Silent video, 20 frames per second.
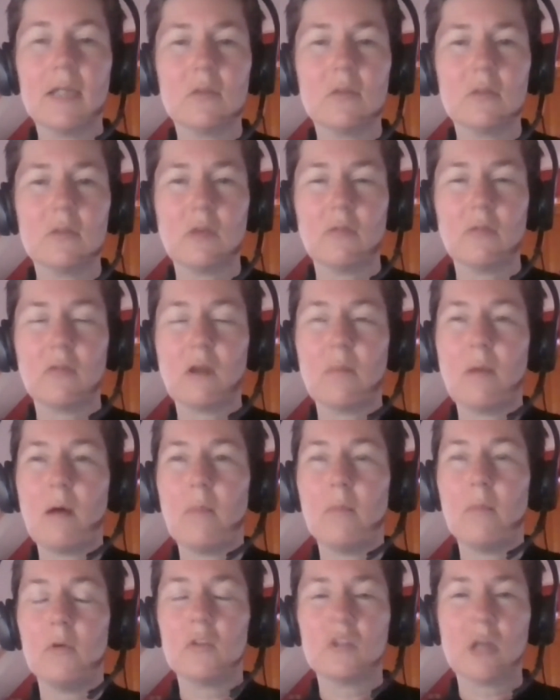that have come up
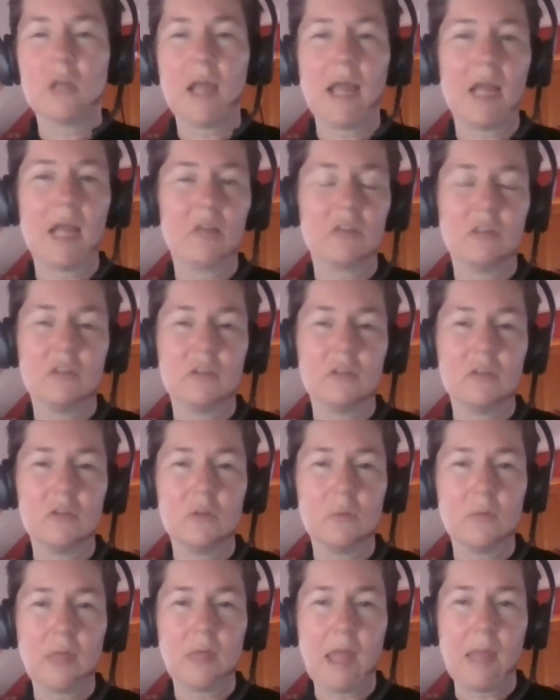which are actually to do
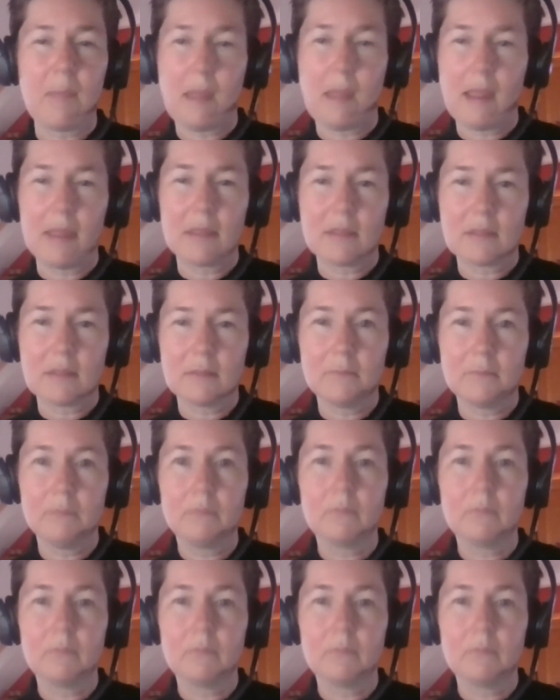with MS,